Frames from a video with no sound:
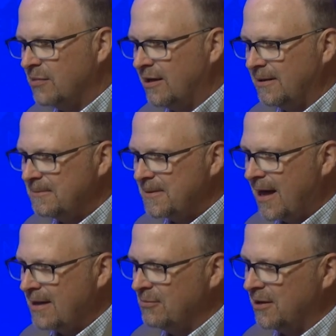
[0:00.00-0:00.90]

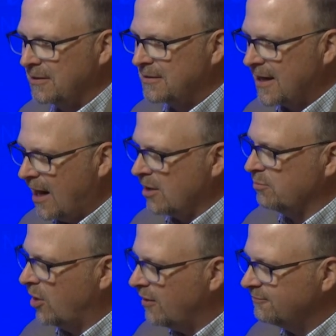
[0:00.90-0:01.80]
a car
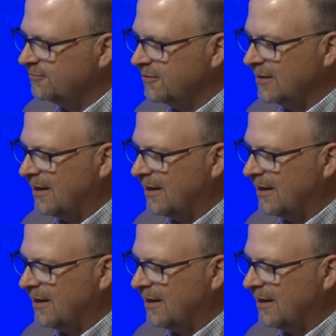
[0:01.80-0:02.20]
buff.